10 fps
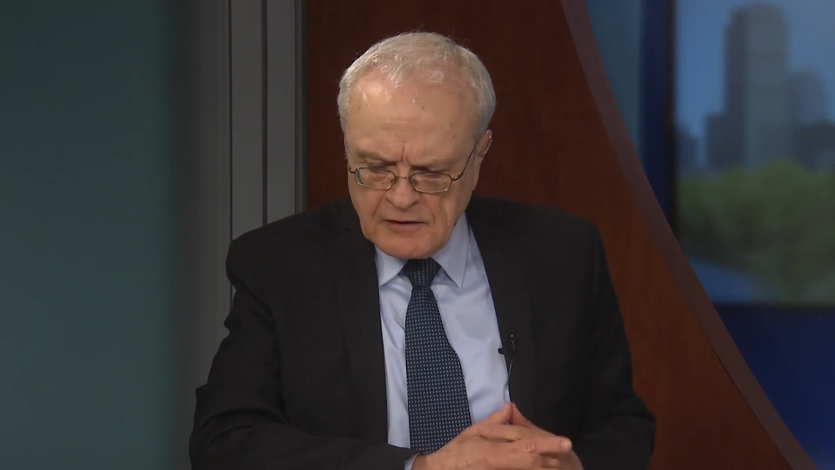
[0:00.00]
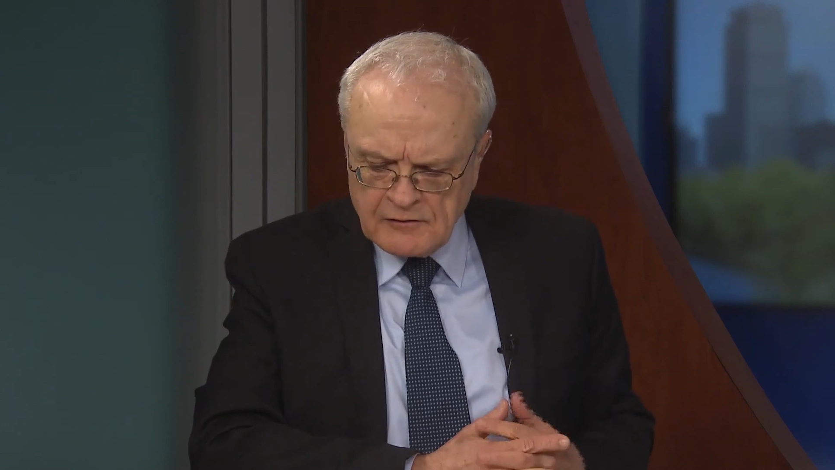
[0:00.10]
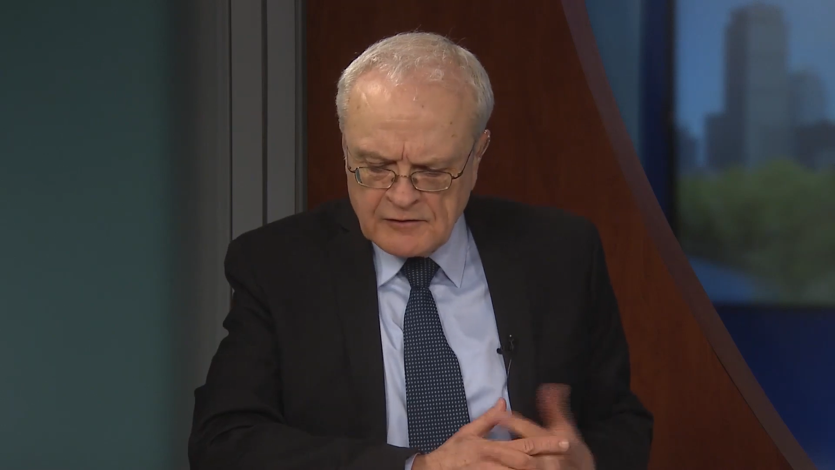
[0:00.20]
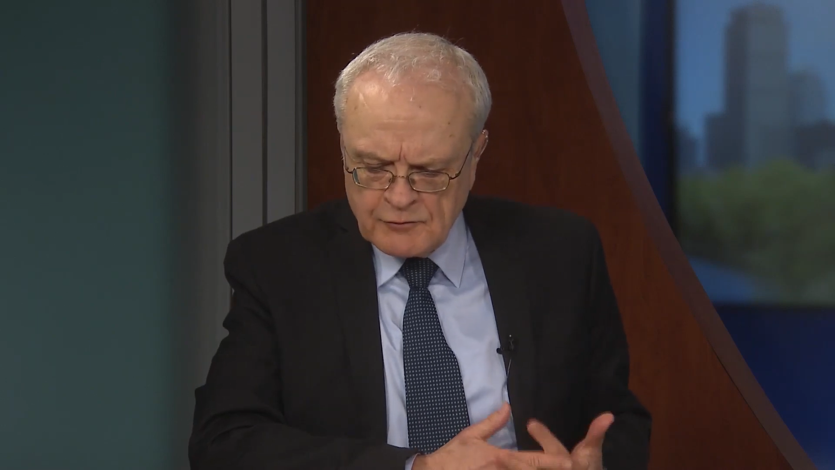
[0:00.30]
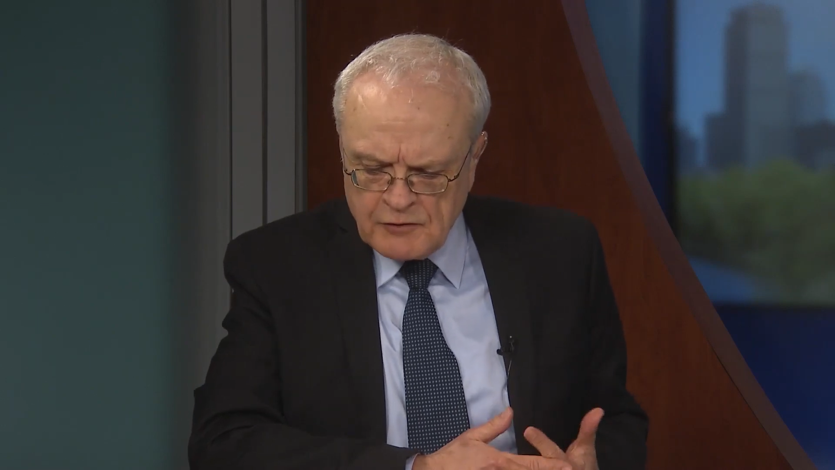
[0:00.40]

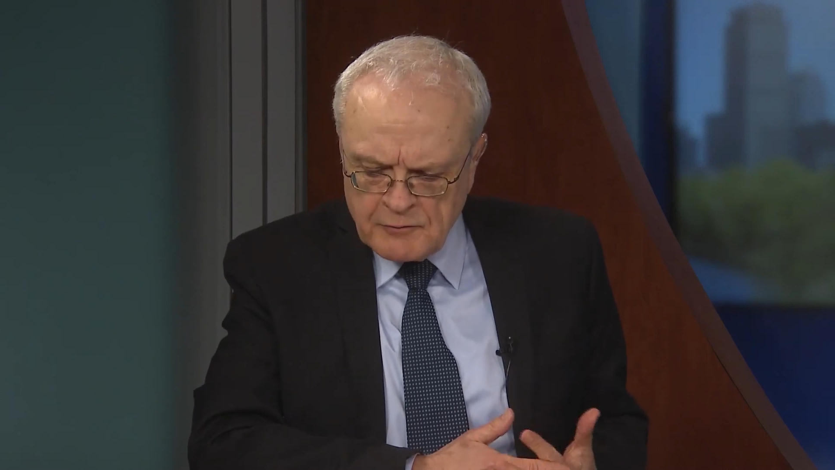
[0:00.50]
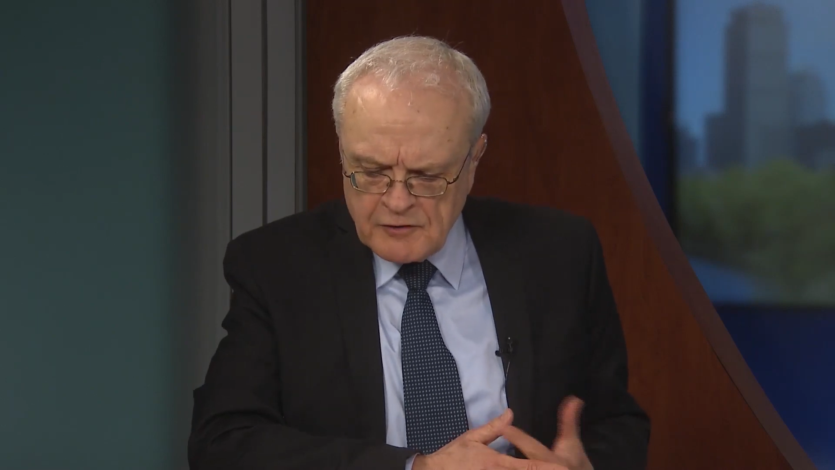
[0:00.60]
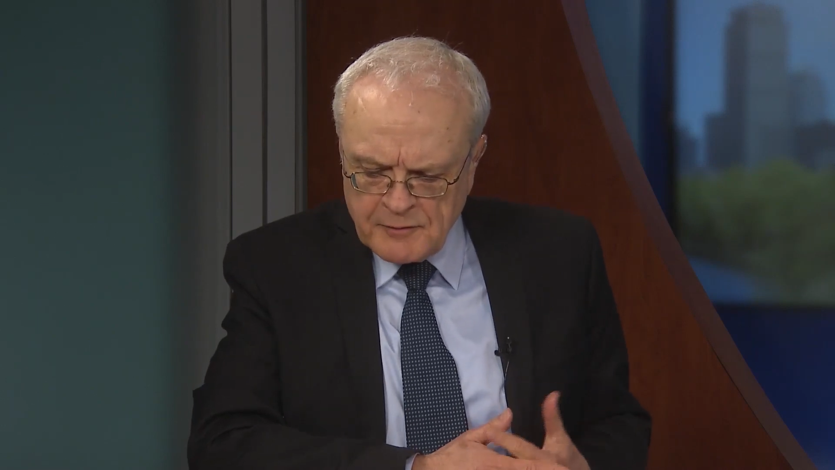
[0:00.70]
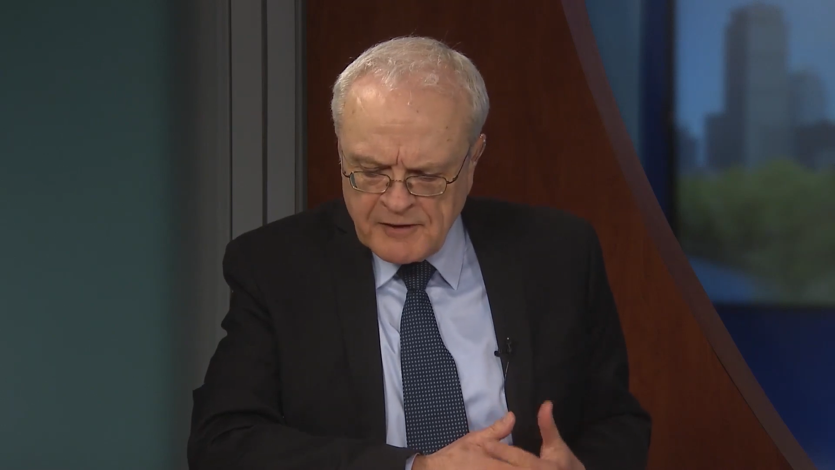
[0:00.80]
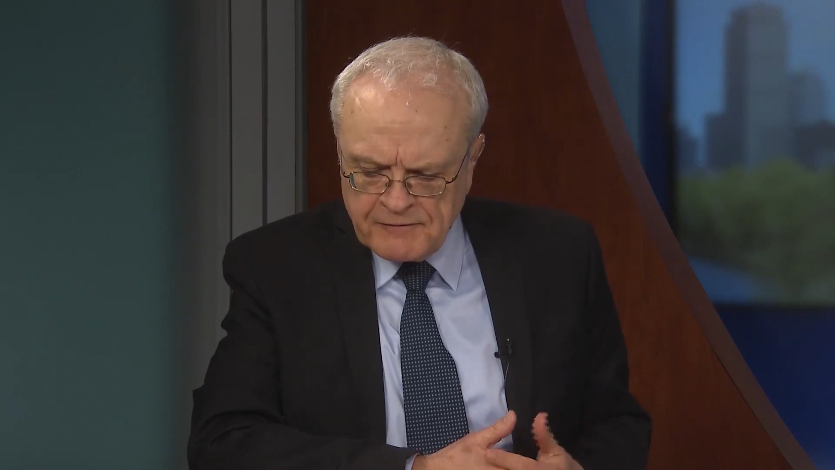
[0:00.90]
Alexa,
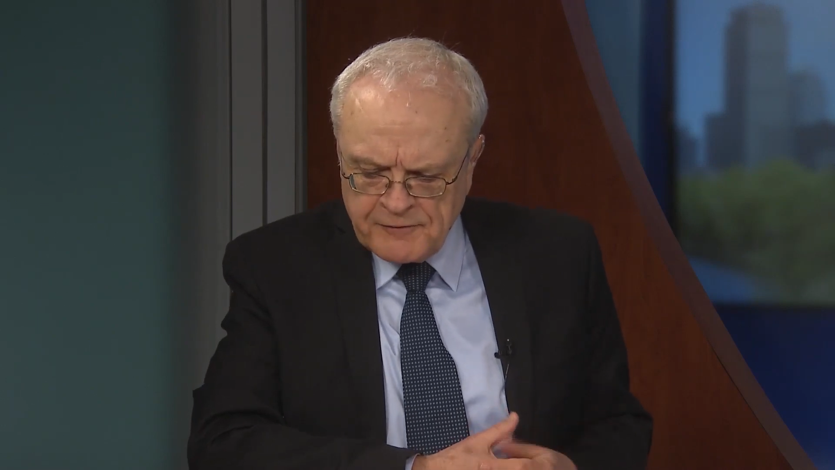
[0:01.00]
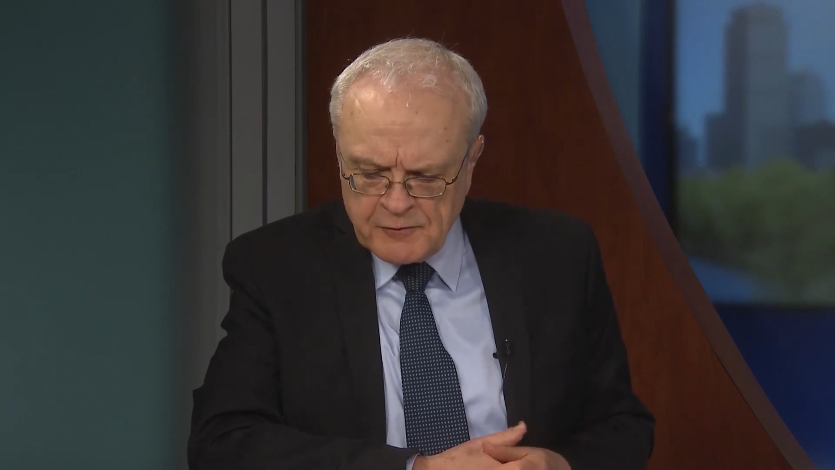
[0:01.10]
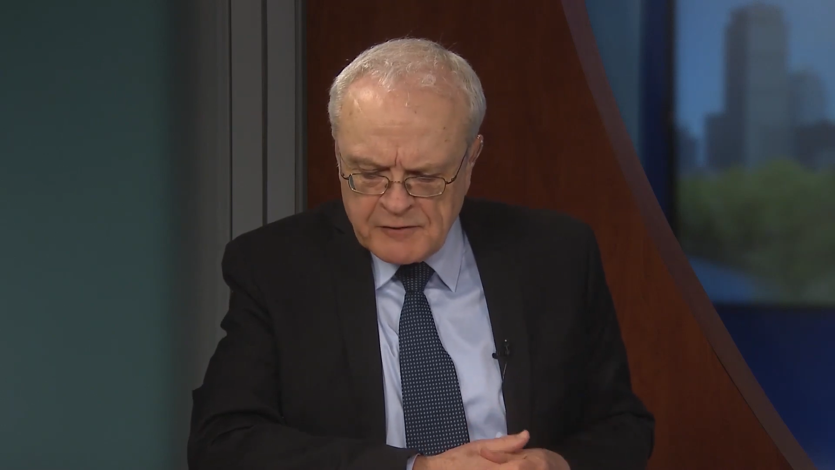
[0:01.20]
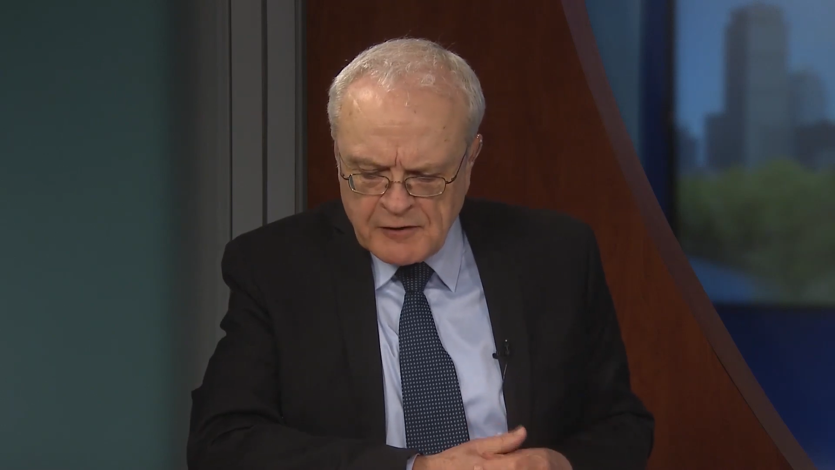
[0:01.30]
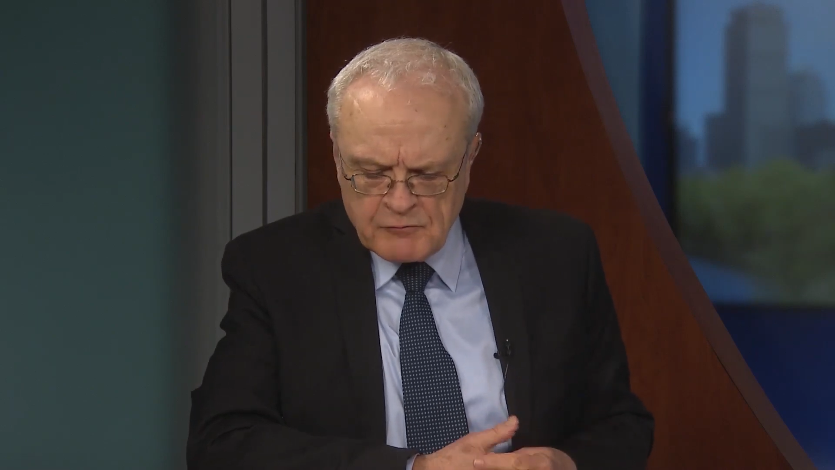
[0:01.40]
what about
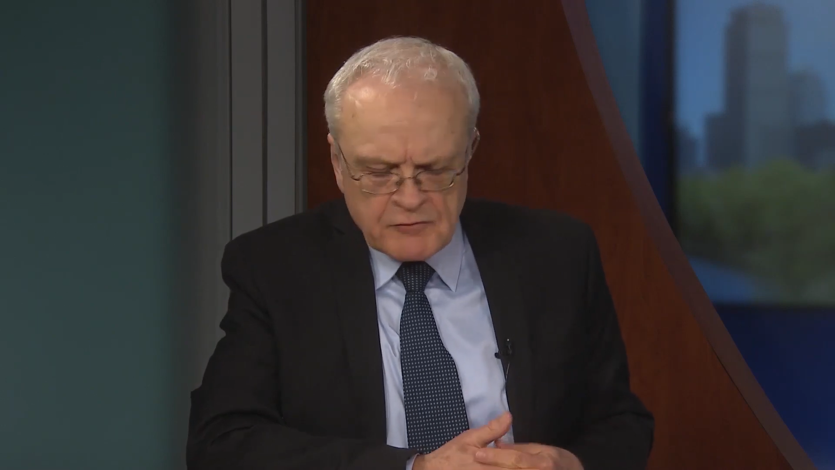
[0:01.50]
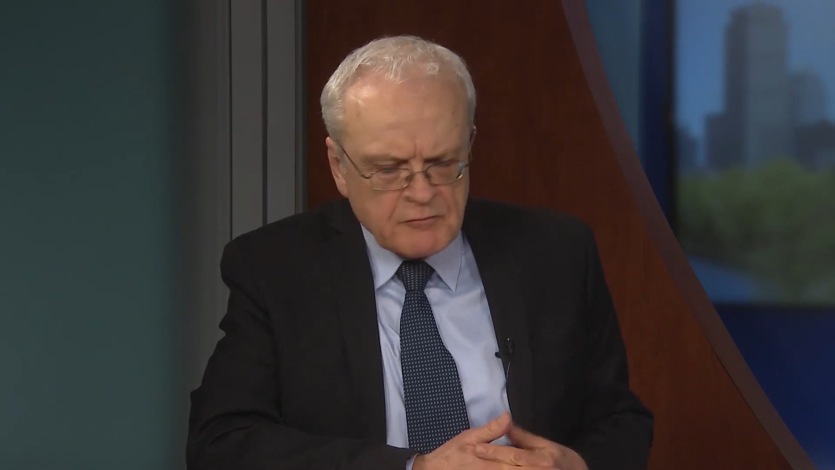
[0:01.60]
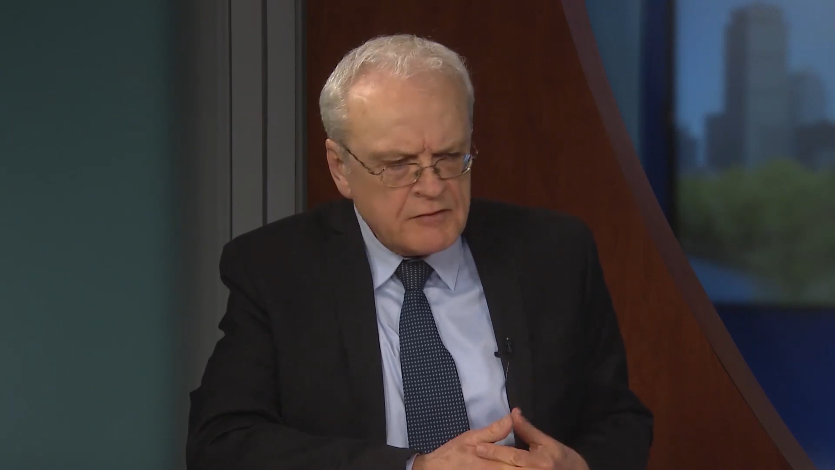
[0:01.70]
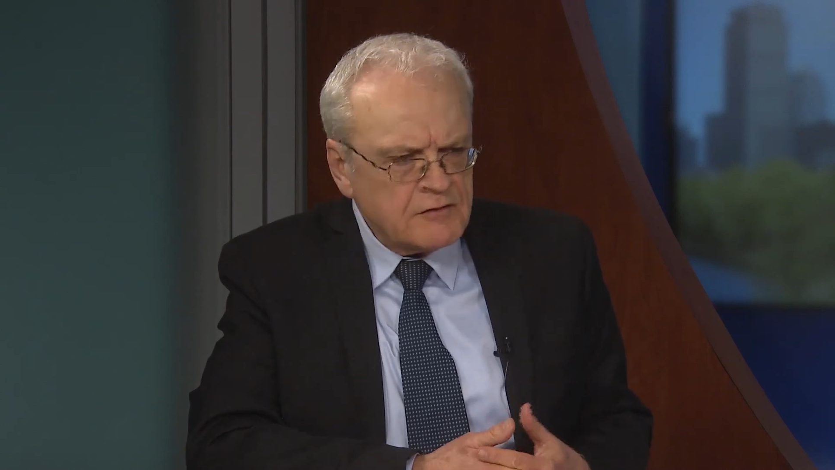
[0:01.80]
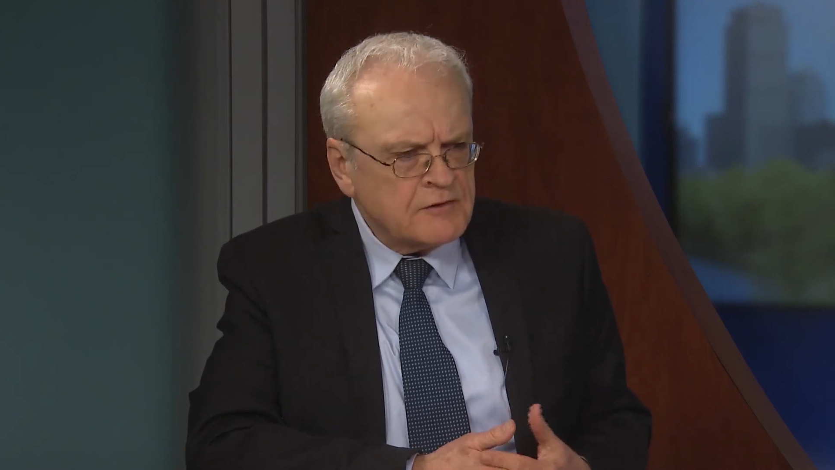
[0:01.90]
figuring out whether